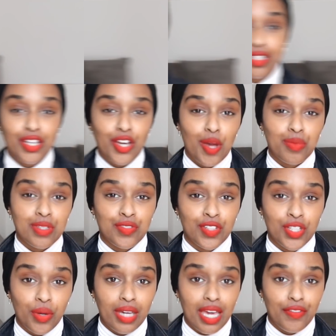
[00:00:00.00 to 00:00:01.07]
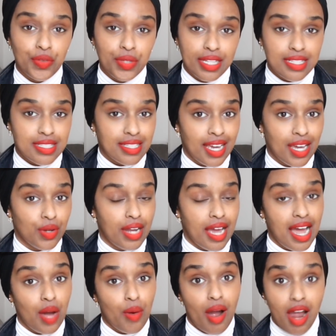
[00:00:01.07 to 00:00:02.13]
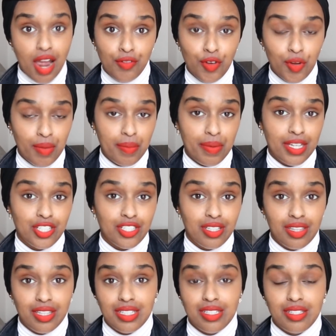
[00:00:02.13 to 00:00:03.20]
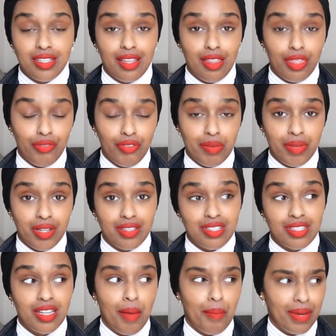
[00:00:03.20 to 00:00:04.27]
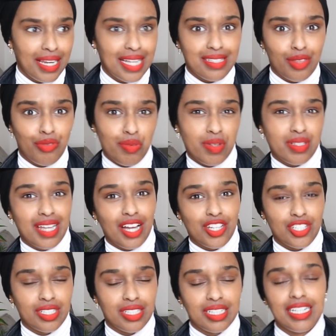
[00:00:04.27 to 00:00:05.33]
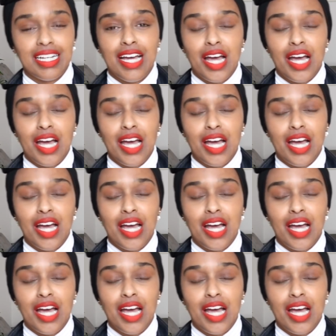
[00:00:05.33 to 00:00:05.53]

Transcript: I really hope this video gave you an insight on how I wrote my PhD thesis in 3 months, a bit less than 3 months actually.